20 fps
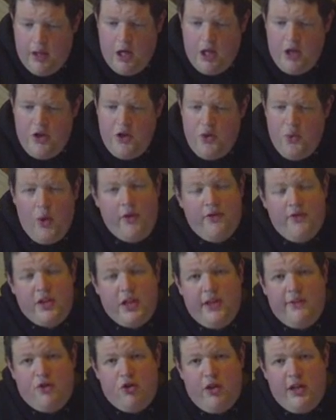Either you have
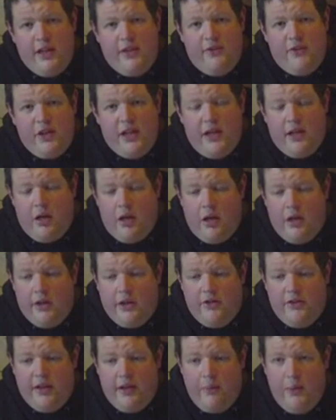to give credit for Dan
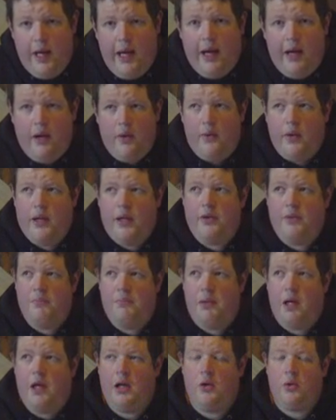Hardy and say, wow, he's
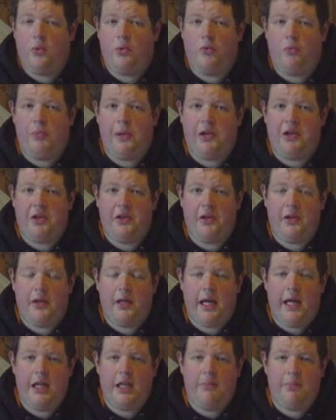miles better
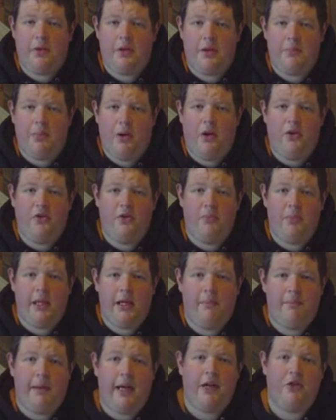than anybody
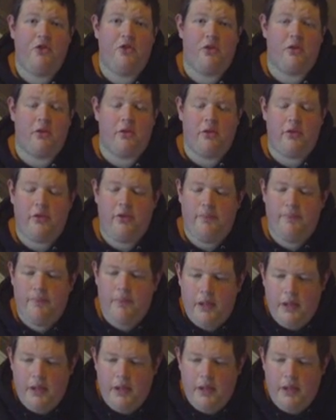possibly imagined,